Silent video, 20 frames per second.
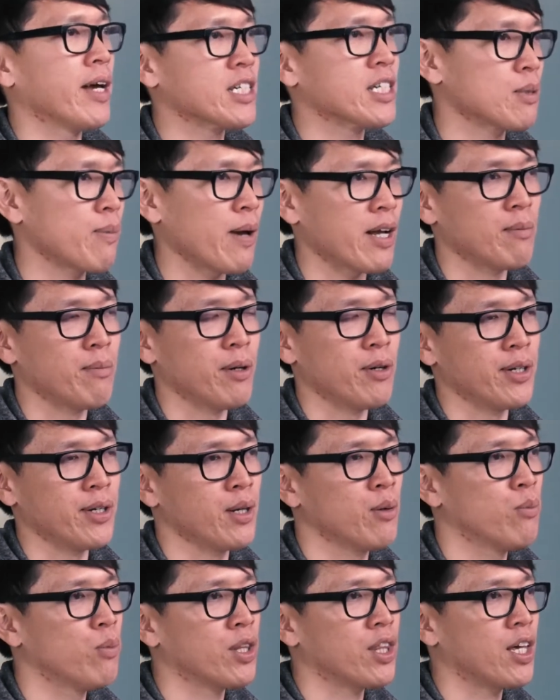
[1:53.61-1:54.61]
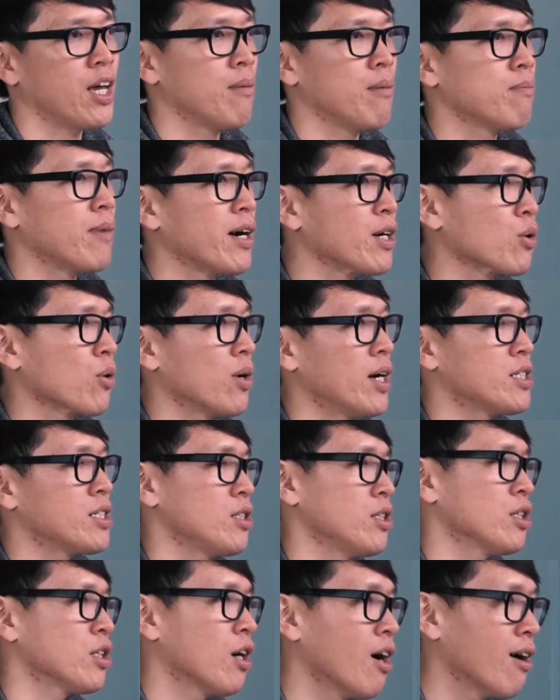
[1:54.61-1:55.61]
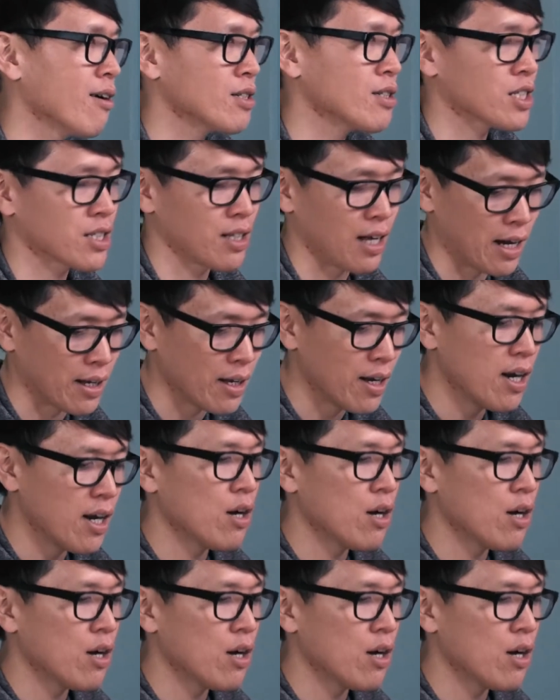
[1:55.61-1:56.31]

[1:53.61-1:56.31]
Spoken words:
expandability with a micro SD card slot